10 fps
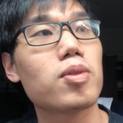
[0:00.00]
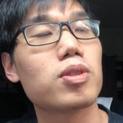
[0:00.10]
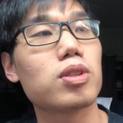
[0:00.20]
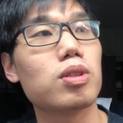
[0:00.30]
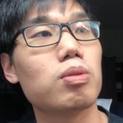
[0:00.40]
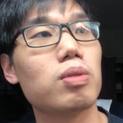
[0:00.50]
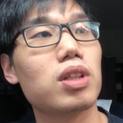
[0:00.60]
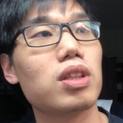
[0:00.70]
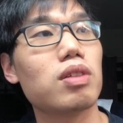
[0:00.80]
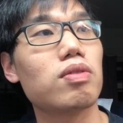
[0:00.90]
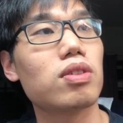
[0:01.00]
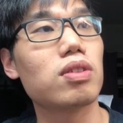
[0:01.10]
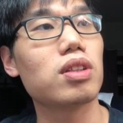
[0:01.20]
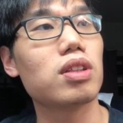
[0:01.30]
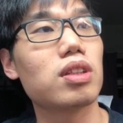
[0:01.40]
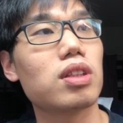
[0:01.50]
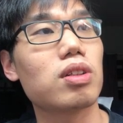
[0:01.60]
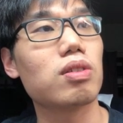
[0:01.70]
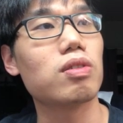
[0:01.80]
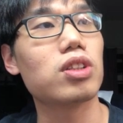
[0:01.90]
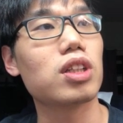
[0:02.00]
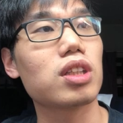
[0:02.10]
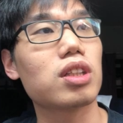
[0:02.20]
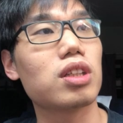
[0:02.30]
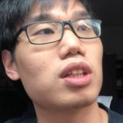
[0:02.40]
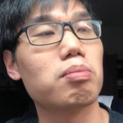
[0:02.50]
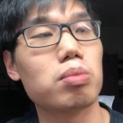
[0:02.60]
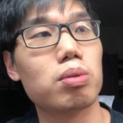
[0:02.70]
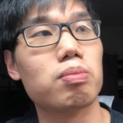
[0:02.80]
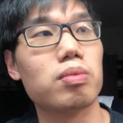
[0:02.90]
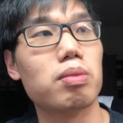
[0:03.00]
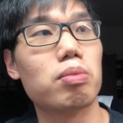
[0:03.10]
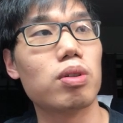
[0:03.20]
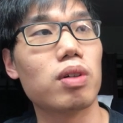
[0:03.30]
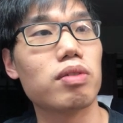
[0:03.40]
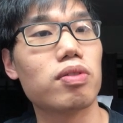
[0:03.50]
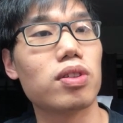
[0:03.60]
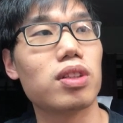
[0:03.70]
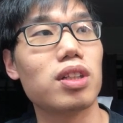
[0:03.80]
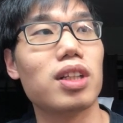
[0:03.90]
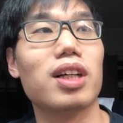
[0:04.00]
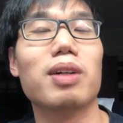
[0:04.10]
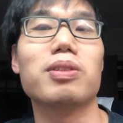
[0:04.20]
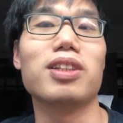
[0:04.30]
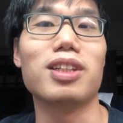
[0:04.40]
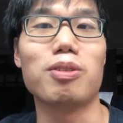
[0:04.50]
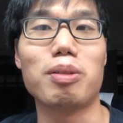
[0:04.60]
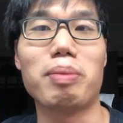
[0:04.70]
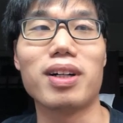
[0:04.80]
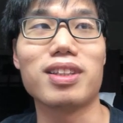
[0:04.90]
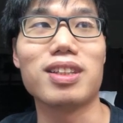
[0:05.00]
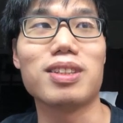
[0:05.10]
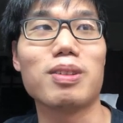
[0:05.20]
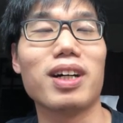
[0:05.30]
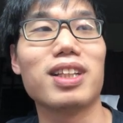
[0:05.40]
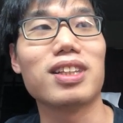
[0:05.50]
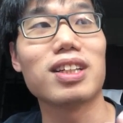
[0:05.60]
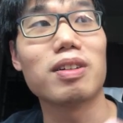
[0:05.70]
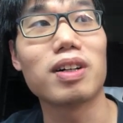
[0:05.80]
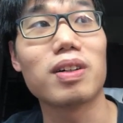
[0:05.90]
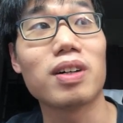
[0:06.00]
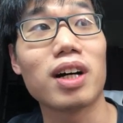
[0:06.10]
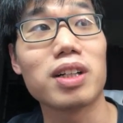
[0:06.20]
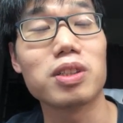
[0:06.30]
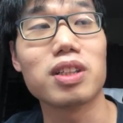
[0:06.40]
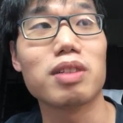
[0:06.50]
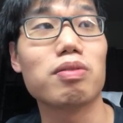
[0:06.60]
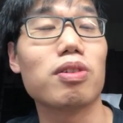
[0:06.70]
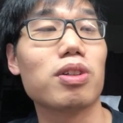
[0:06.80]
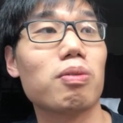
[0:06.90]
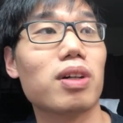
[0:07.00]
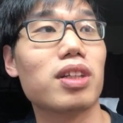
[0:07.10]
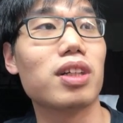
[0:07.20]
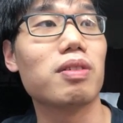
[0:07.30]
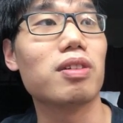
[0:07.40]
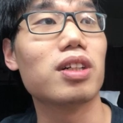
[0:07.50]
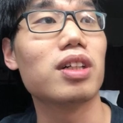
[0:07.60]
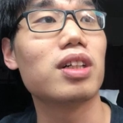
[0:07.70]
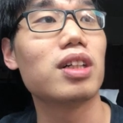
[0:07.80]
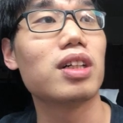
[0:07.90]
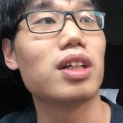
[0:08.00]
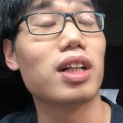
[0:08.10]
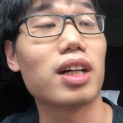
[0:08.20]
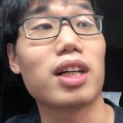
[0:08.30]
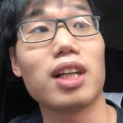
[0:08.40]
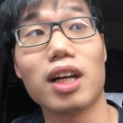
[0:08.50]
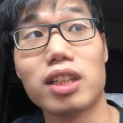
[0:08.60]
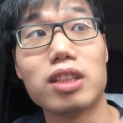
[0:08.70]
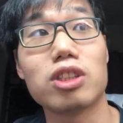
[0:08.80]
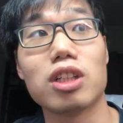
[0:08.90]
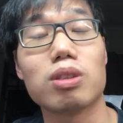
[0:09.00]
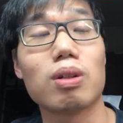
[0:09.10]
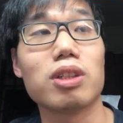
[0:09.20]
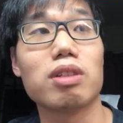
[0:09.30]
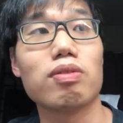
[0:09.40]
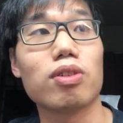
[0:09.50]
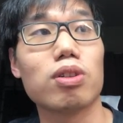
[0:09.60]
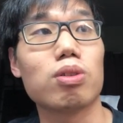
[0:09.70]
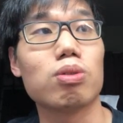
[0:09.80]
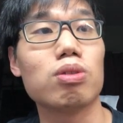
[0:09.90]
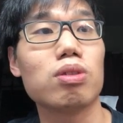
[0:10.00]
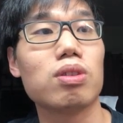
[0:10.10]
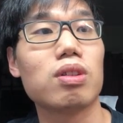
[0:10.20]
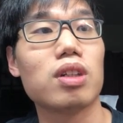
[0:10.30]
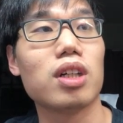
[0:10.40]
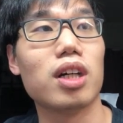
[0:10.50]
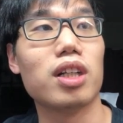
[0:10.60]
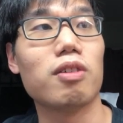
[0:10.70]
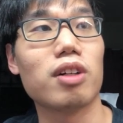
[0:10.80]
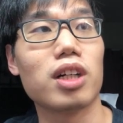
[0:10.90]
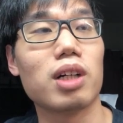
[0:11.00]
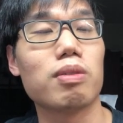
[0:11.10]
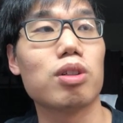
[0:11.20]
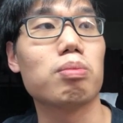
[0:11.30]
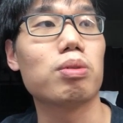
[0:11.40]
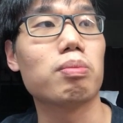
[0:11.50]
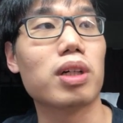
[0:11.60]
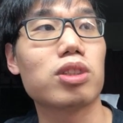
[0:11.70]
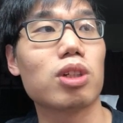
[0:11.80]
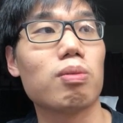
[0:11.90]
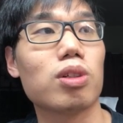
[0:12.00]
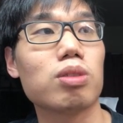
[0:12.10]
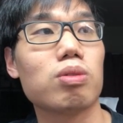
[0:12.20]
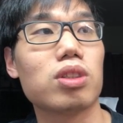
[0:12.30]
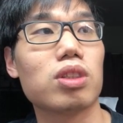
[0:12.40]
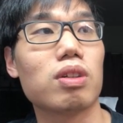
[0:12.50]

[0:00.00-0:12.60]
Still waiting for it. Got rejected, and boom, it broke 140, and then I was late to the party. So I entered around 141 area. Luckily, I didn't chase to 142. And then right now I'm going to put my stop loss, which is